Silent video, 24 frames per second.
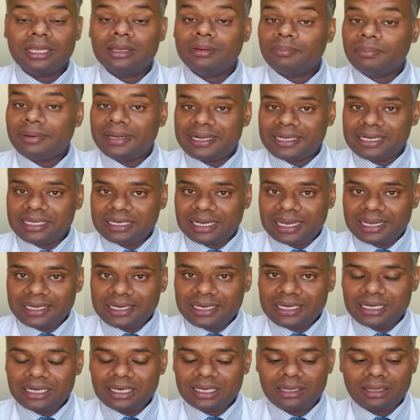
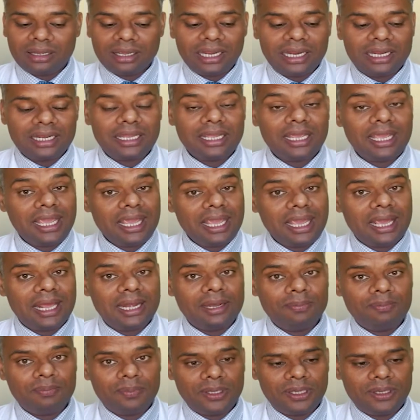bradykinin, and A
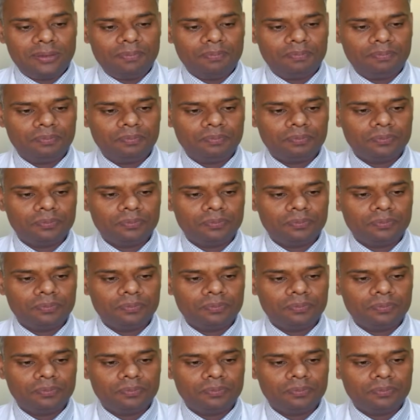and P.